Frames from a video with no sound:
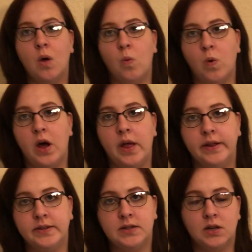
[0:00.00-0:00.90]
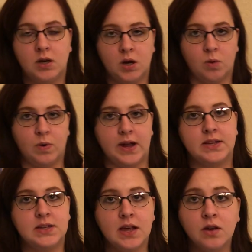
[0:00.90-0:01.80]
what a
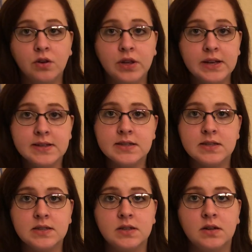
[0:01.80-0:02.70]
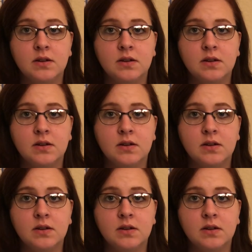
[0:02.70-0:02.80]
rectangle is?